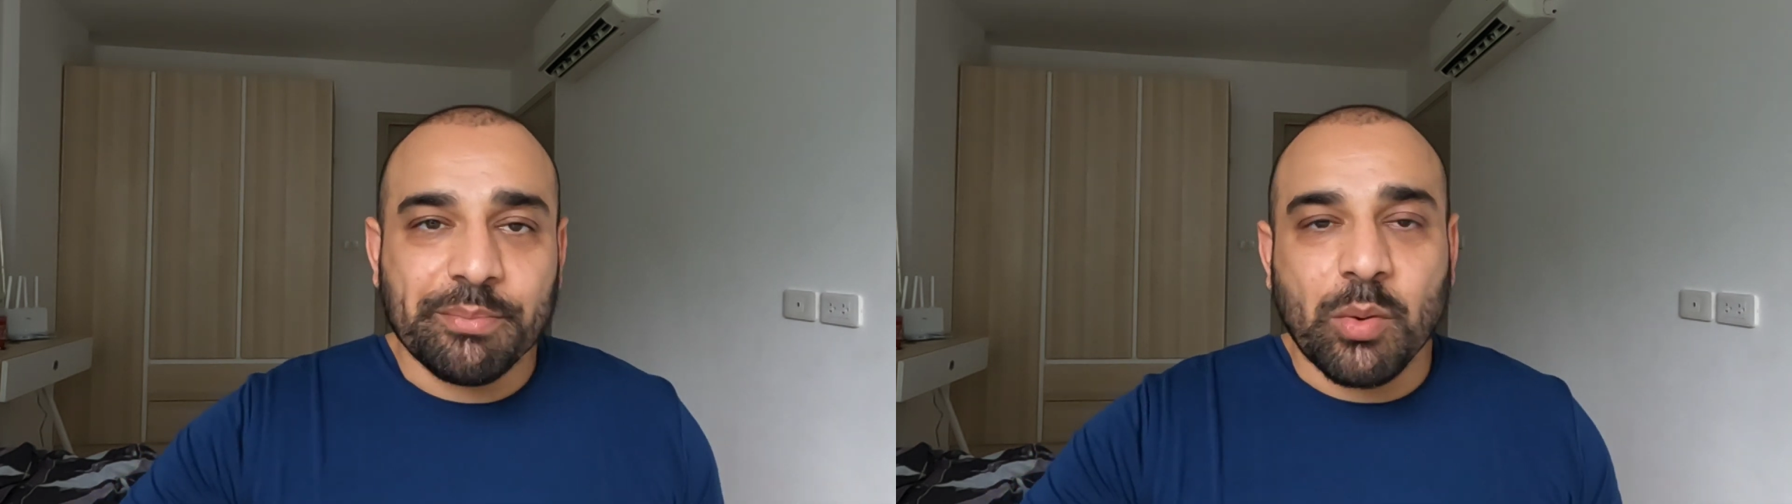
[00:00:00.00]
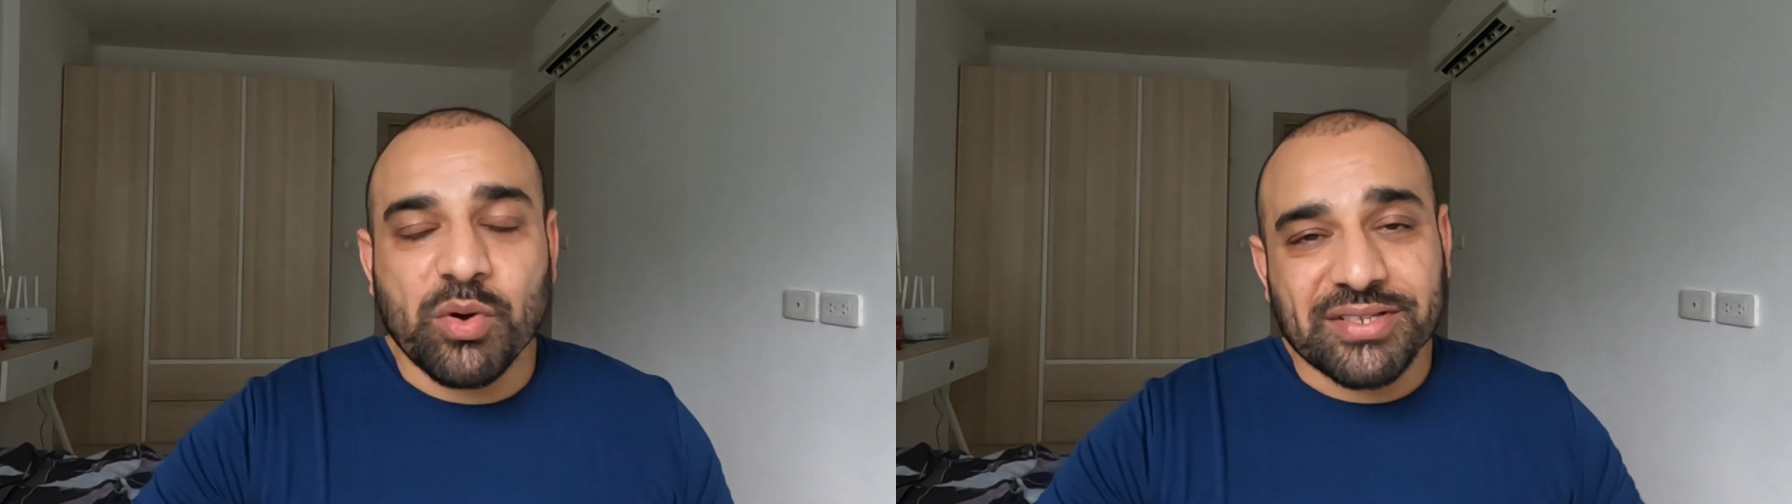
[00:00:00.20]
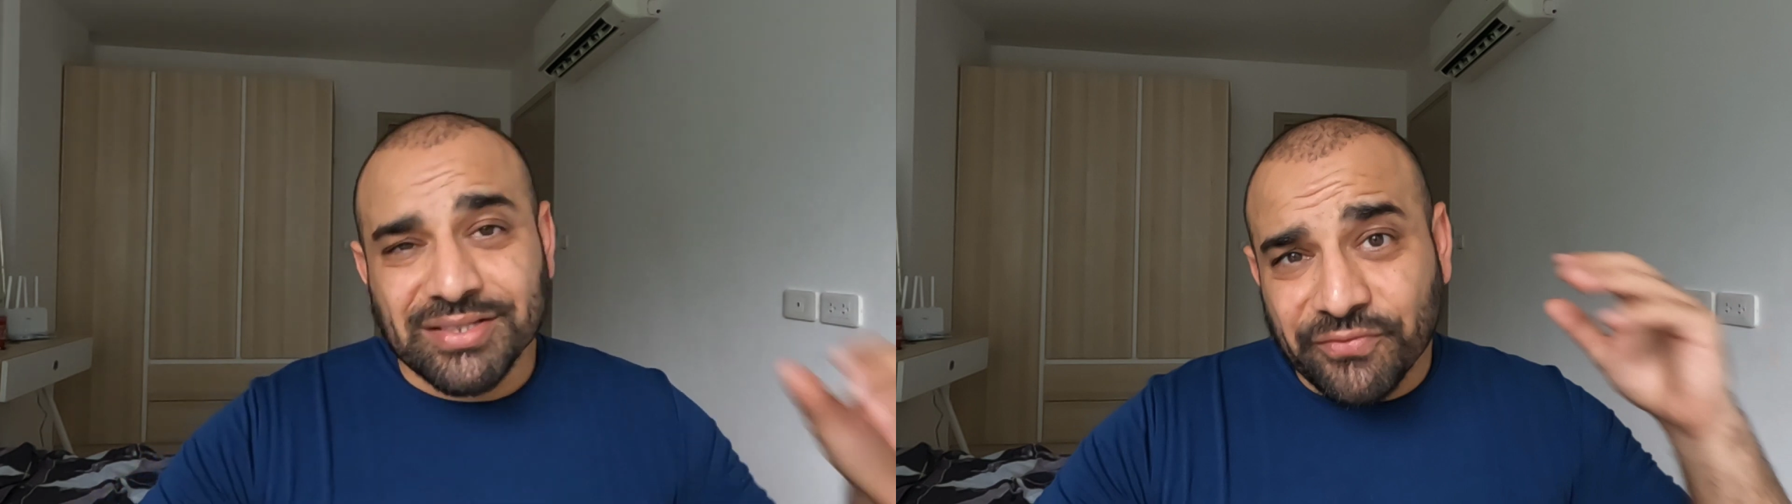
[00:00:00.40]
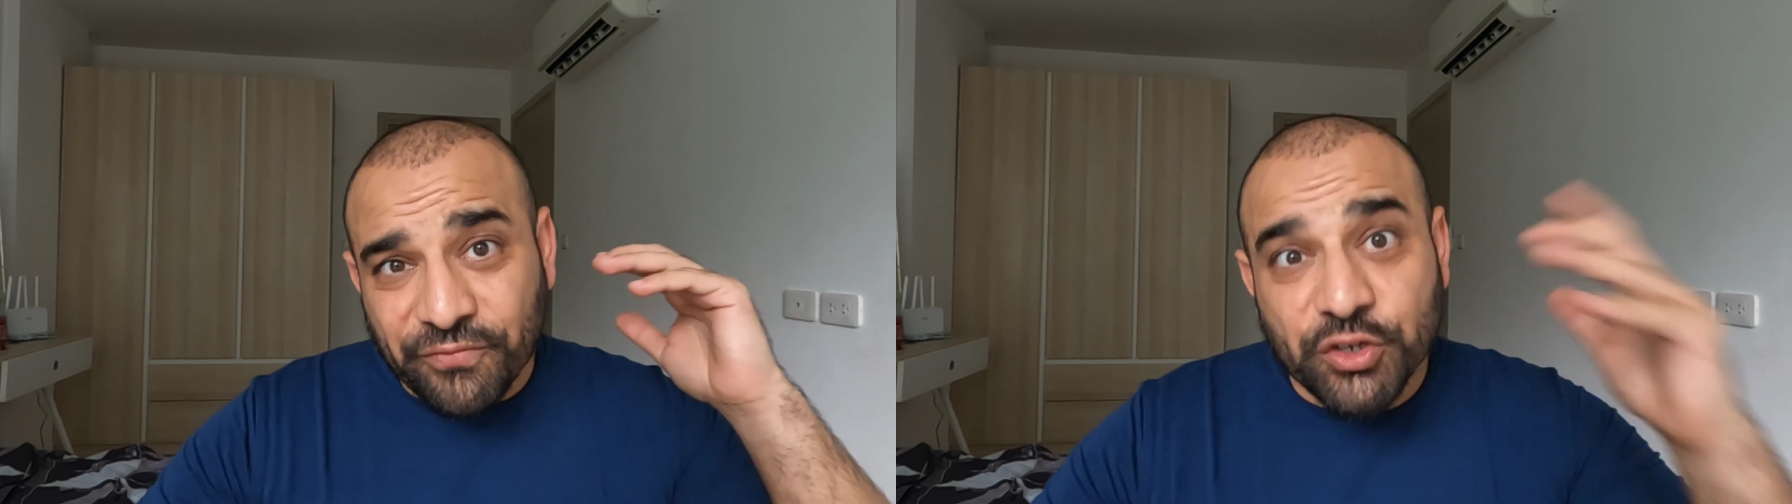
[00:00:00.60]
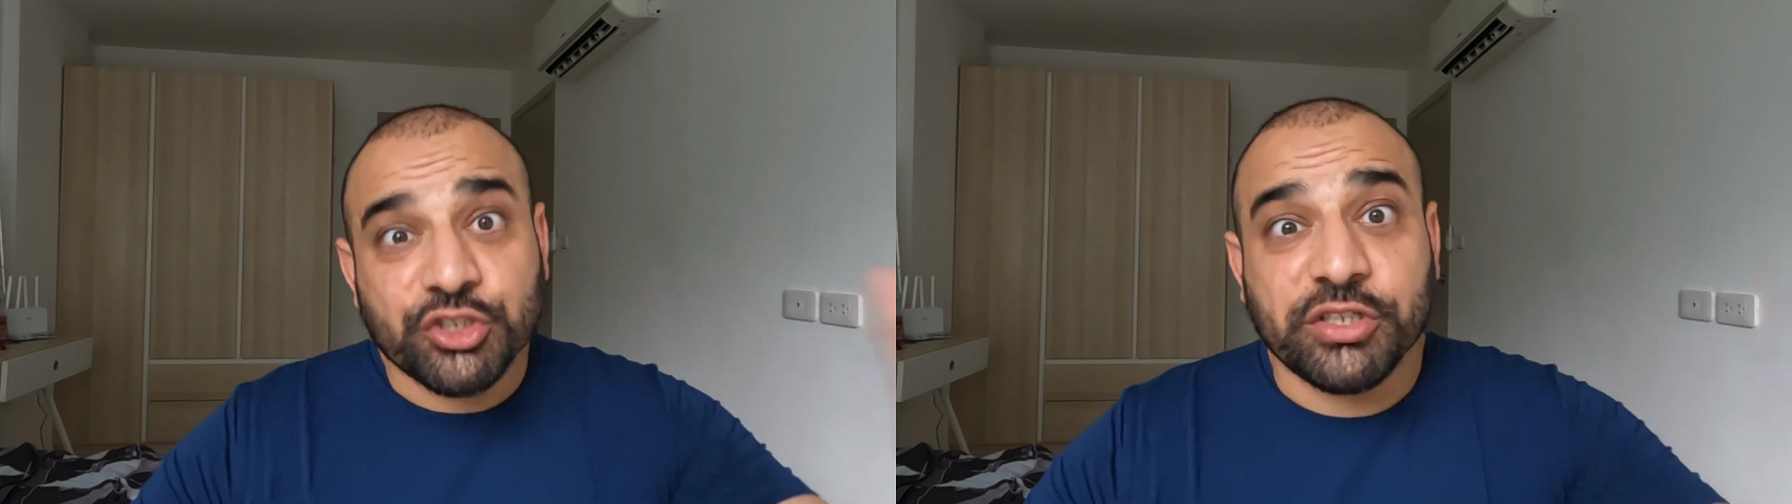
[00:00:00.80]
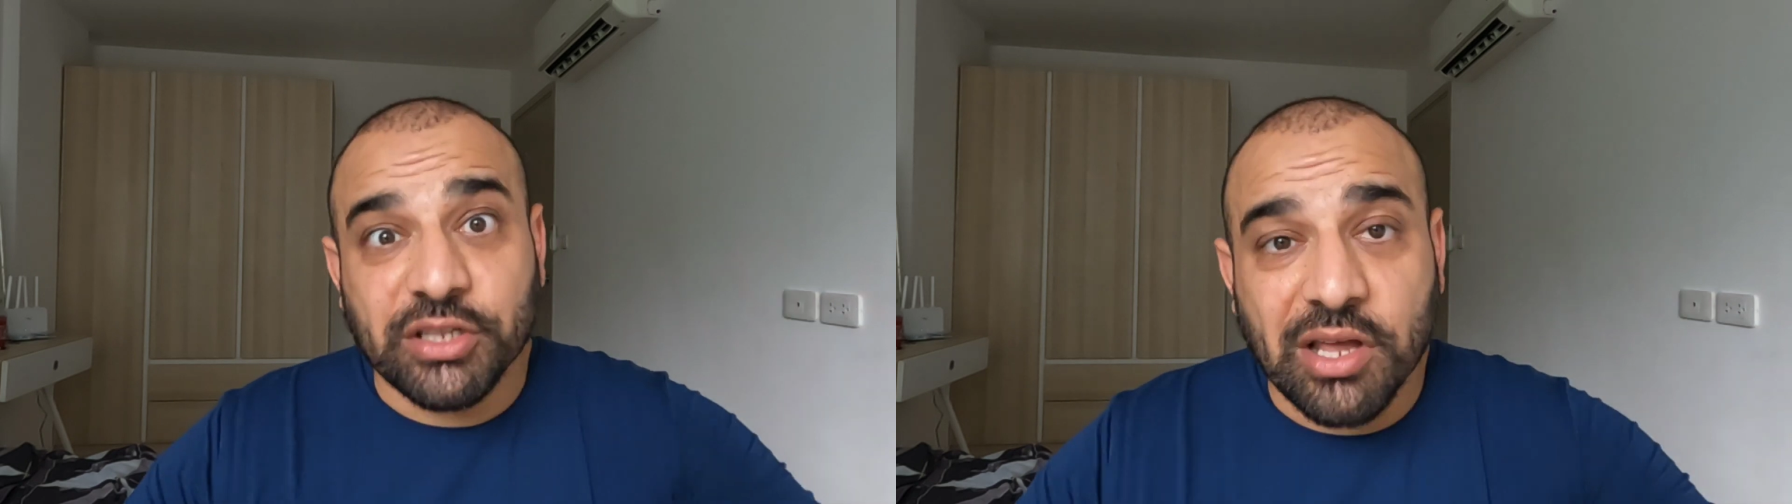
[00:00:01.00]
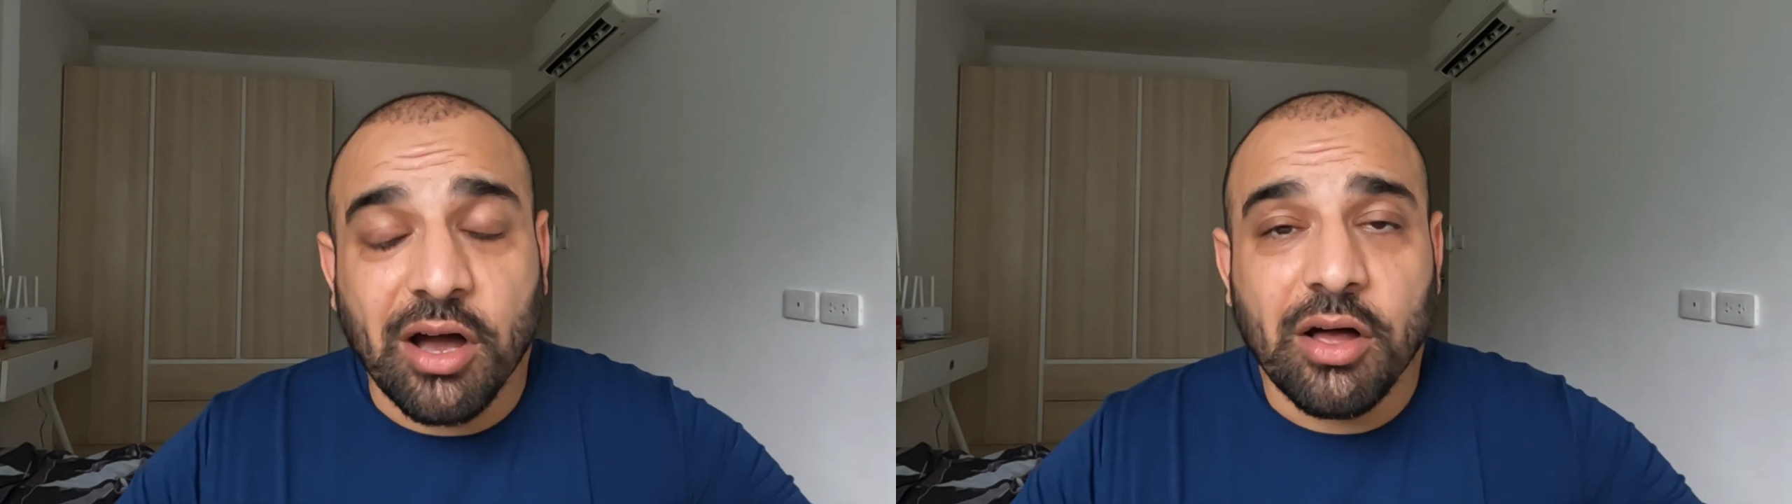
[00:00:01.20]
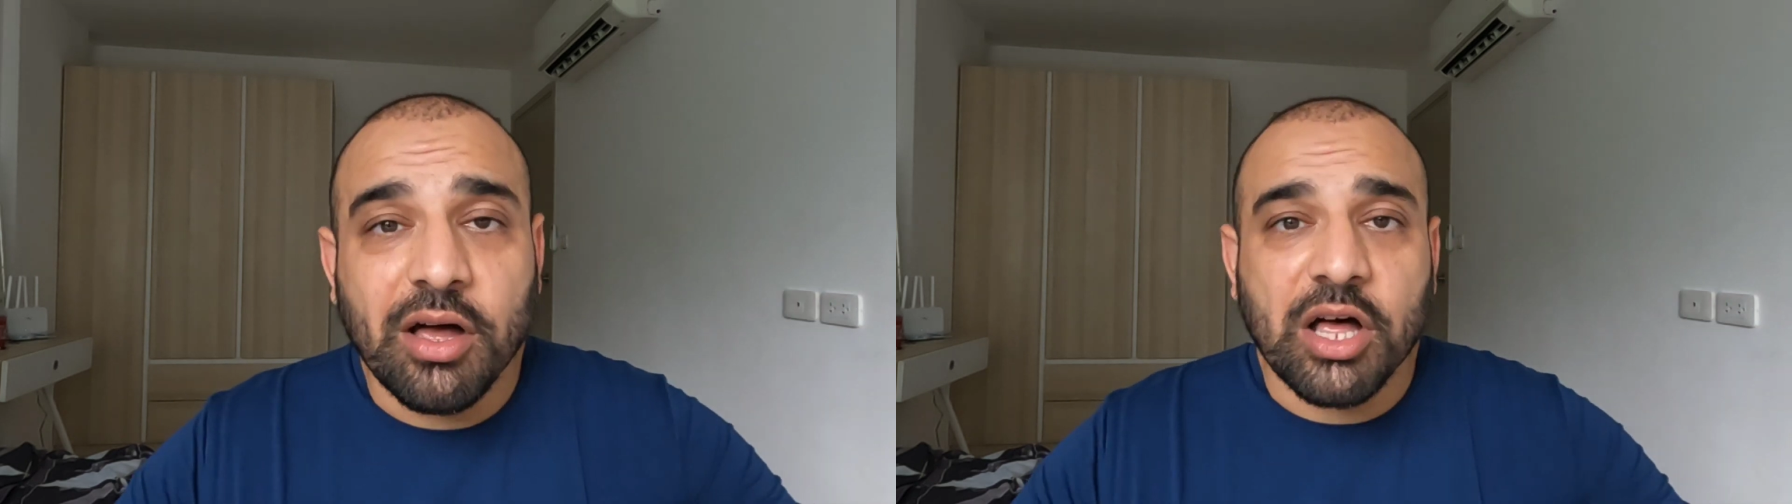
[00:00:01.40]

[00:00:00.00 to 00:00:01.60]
But once it's officially law,